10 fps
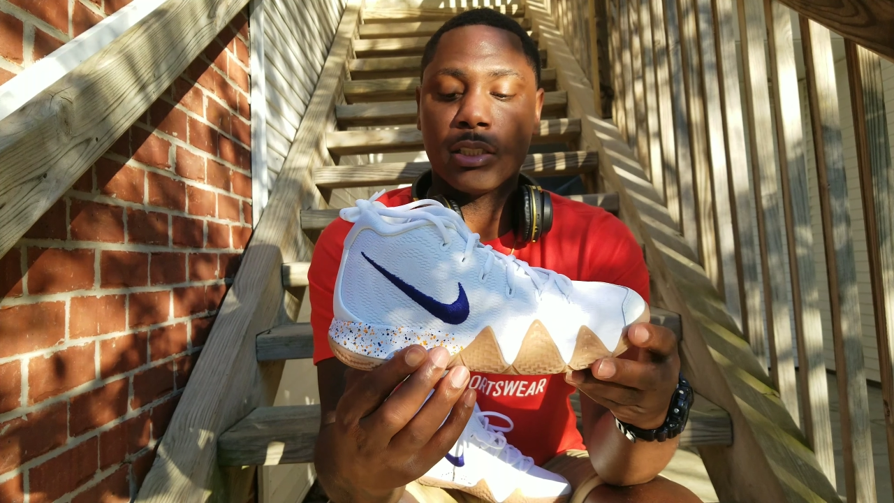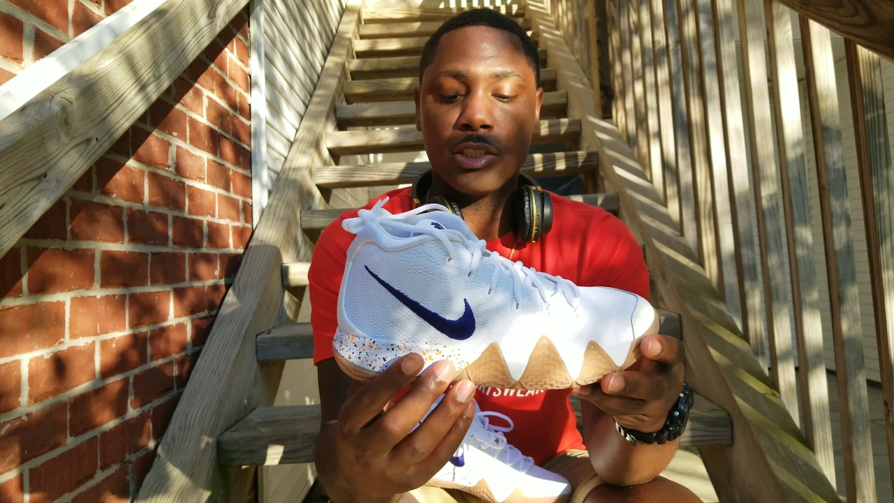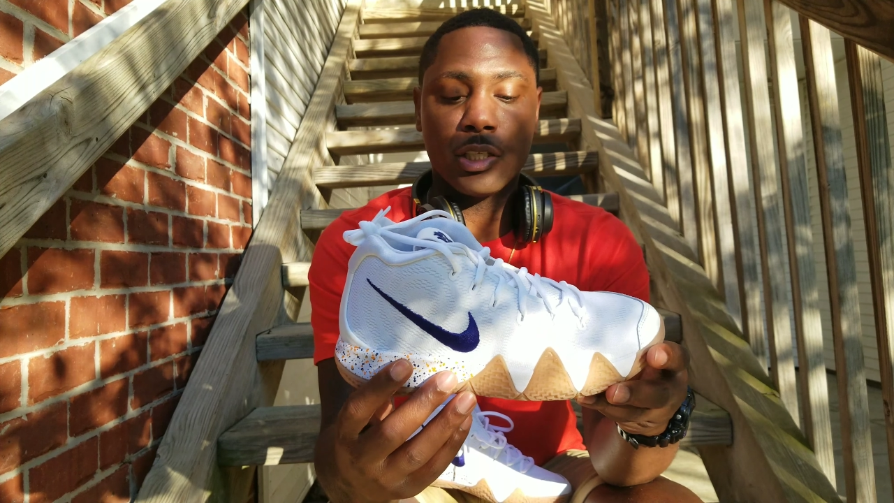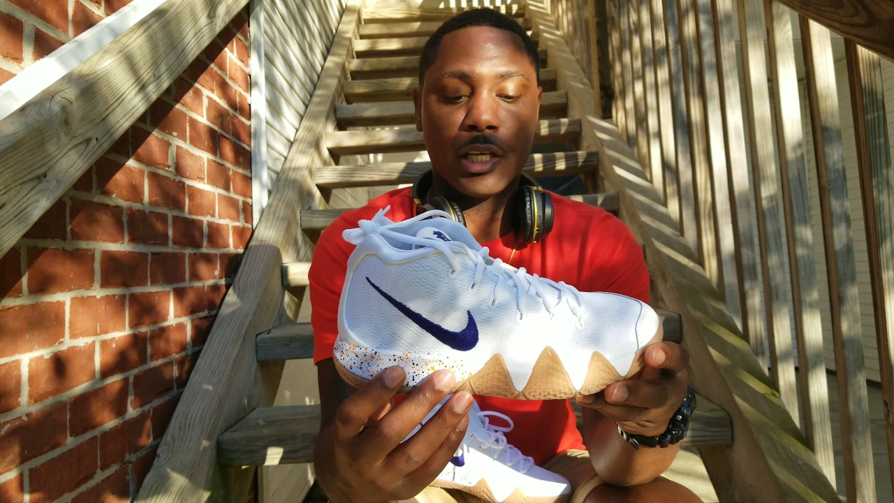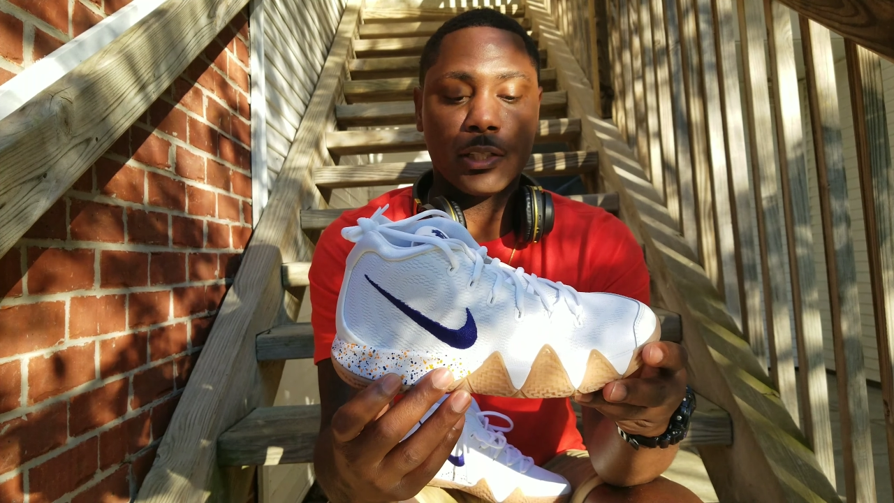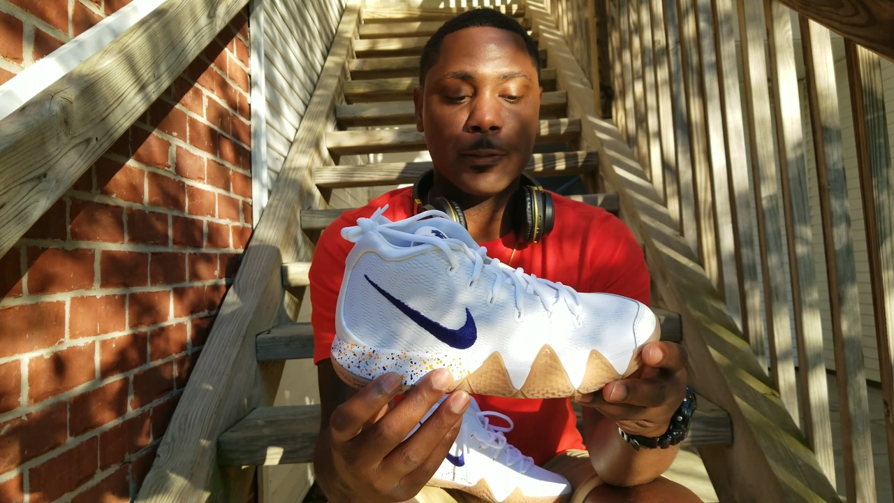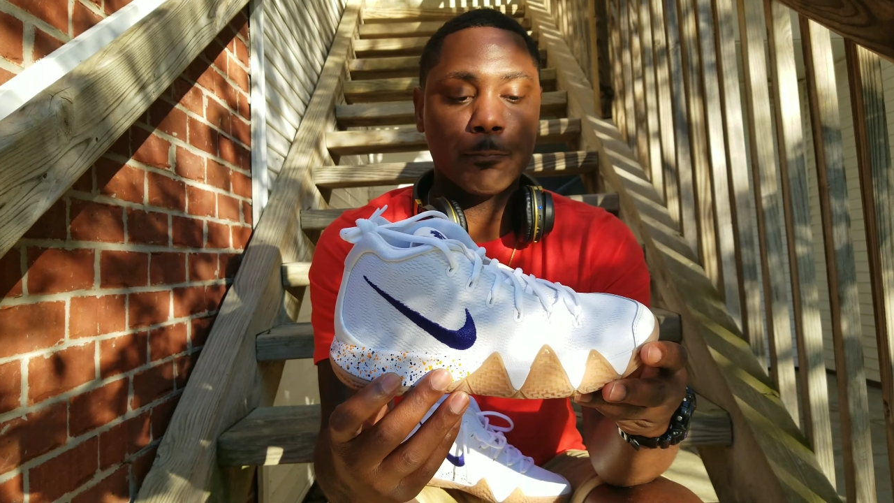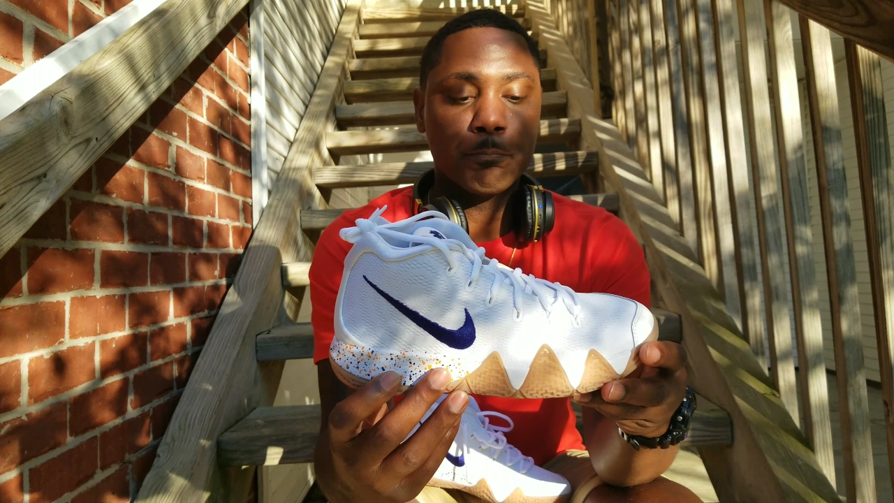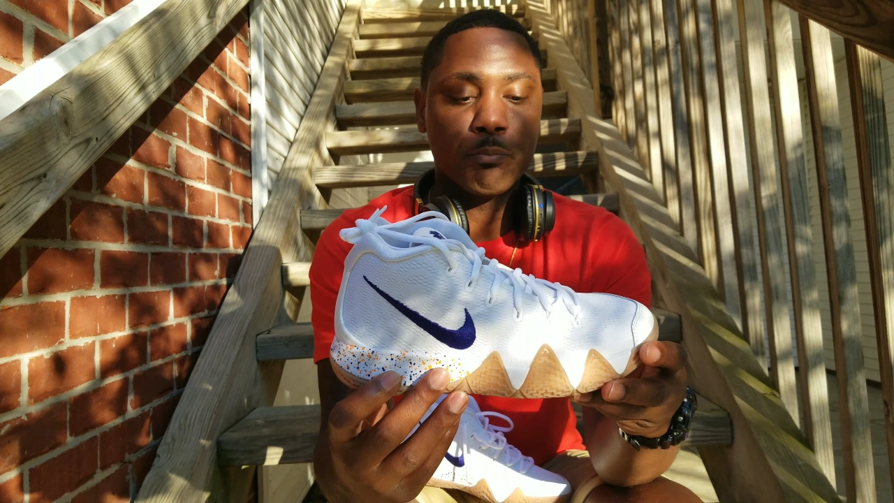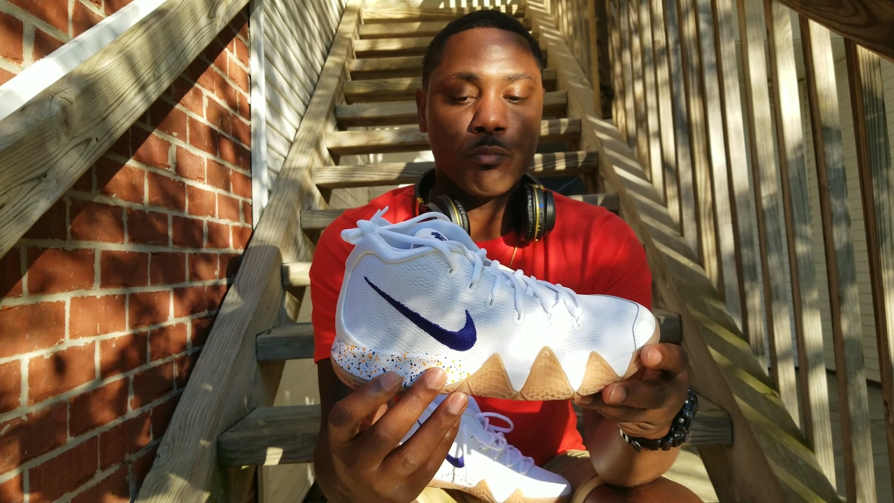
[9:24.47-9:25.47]
check.
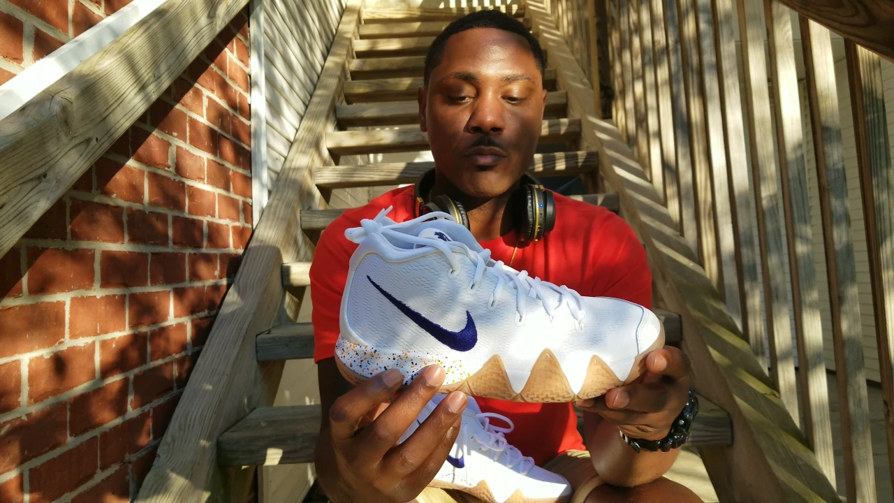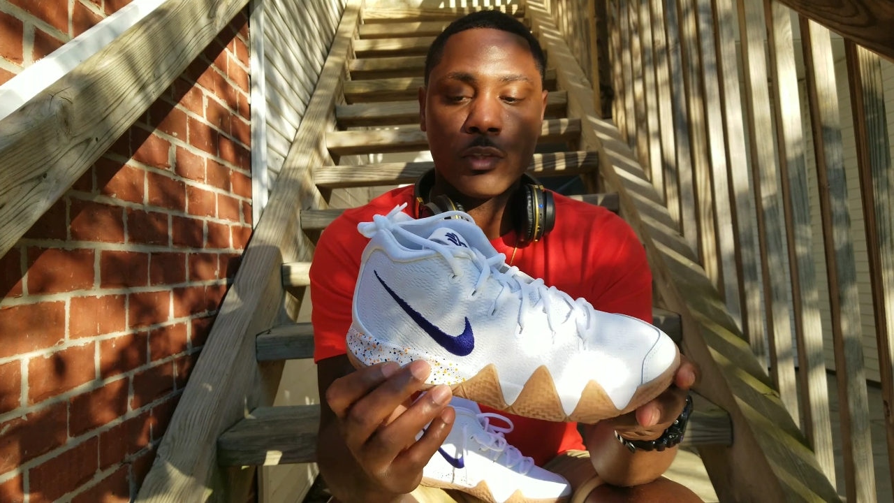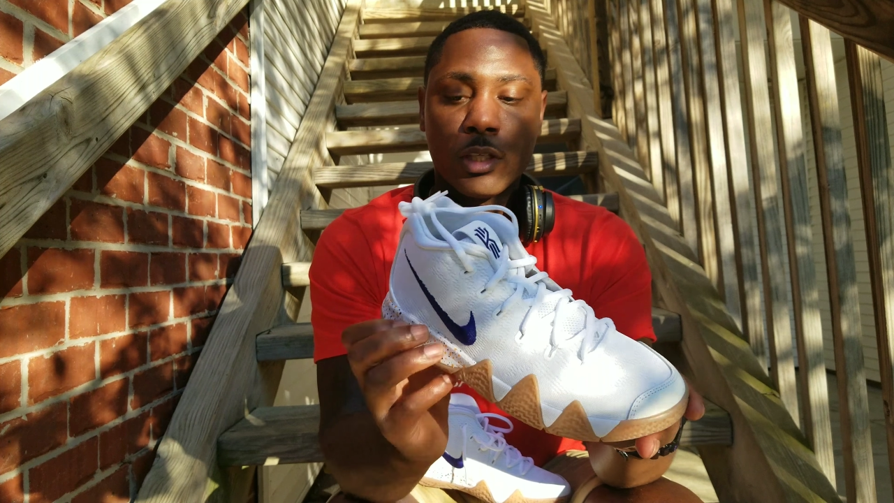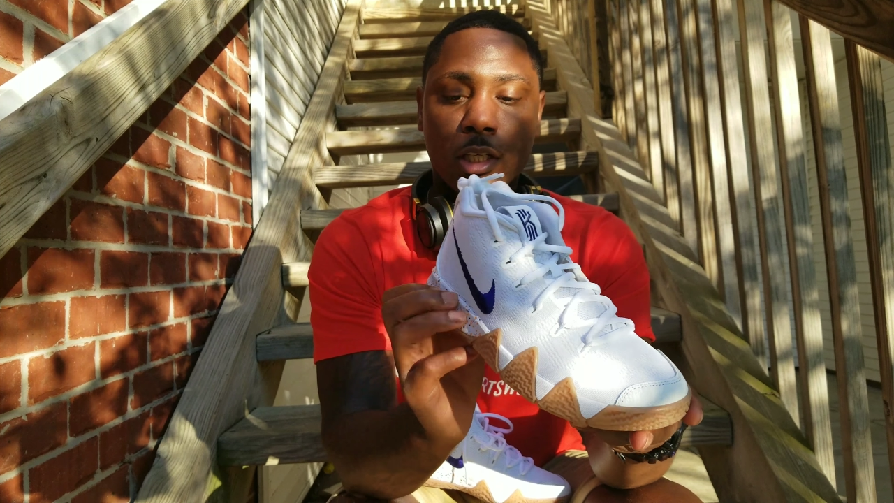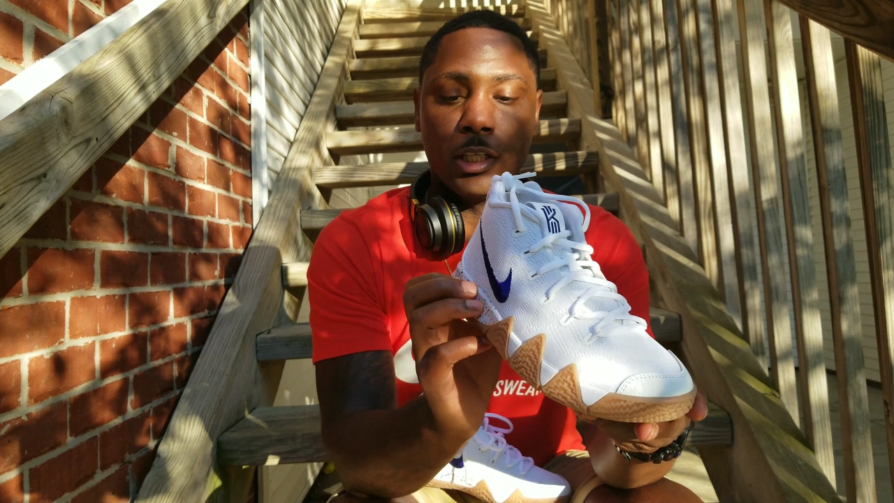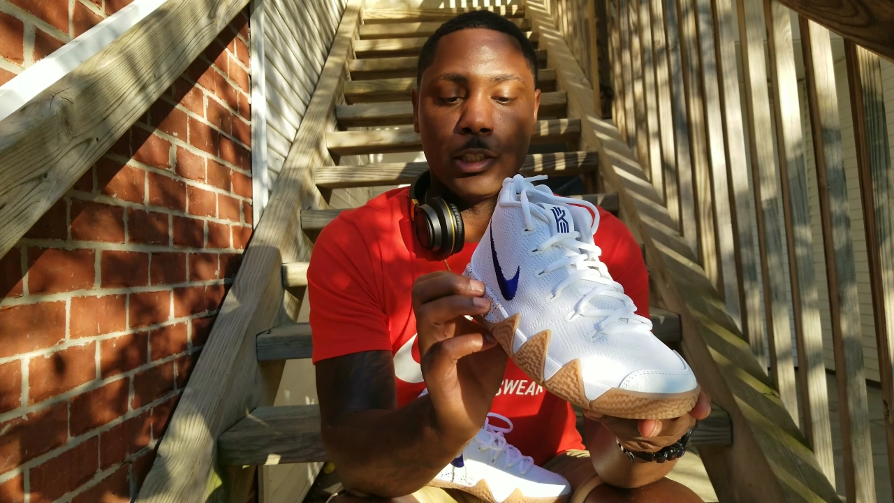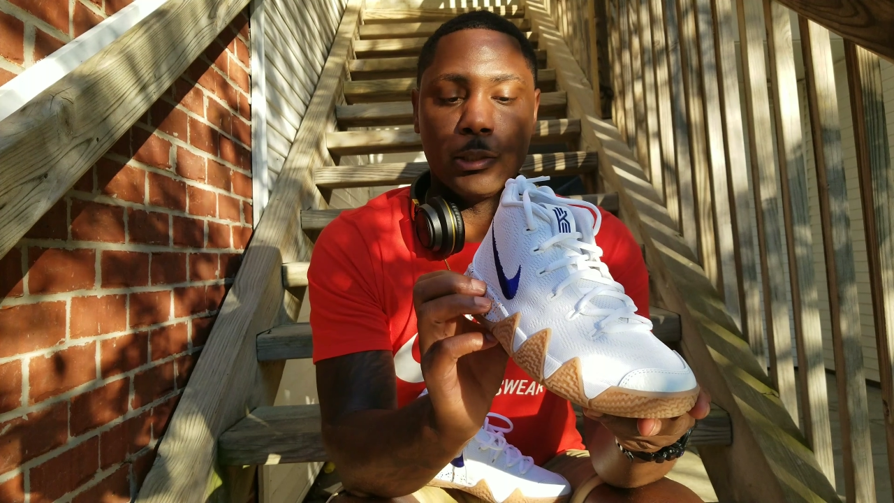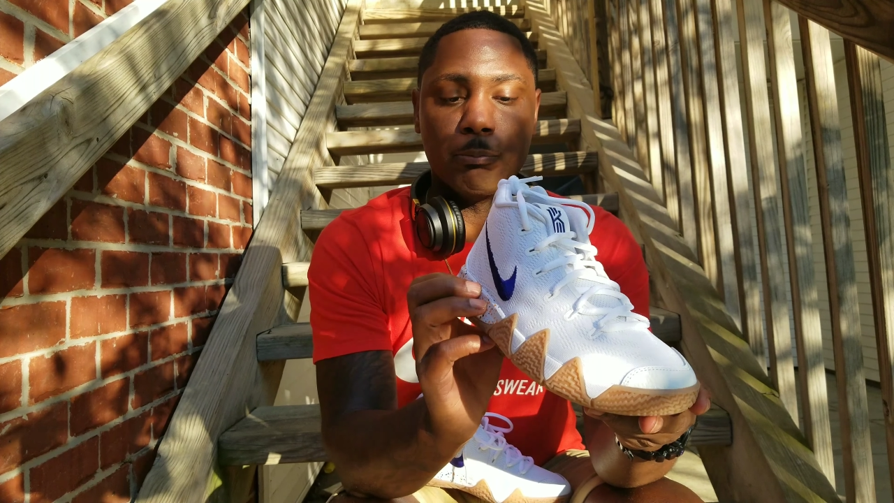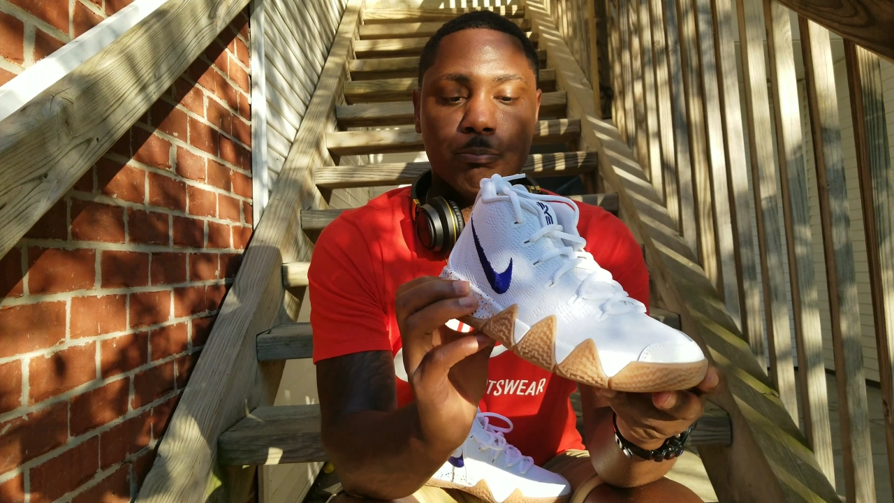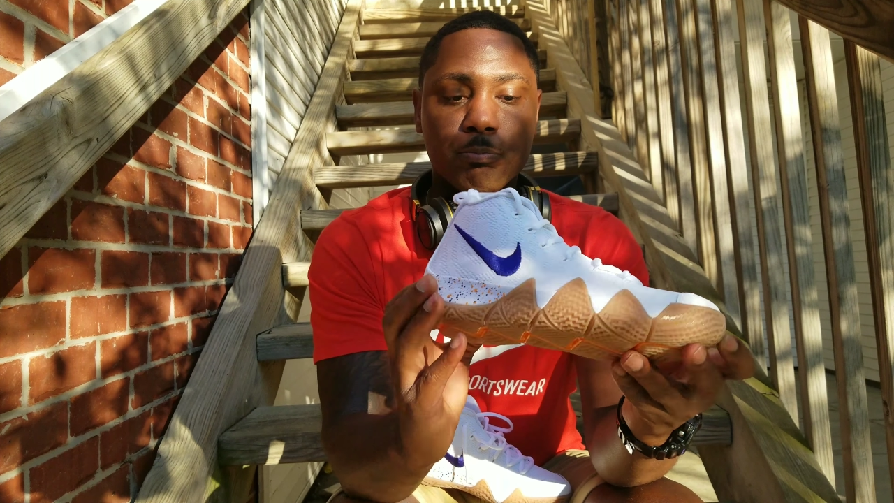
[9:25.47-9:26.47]

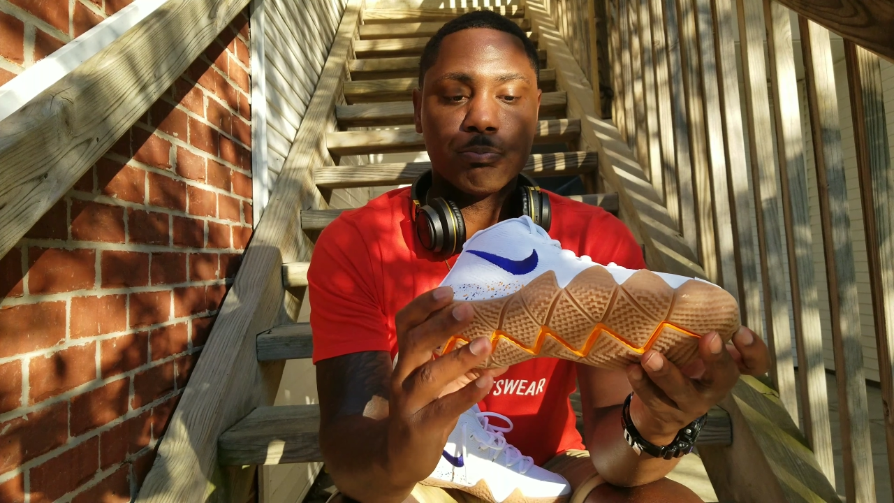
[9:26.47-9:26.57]
Um,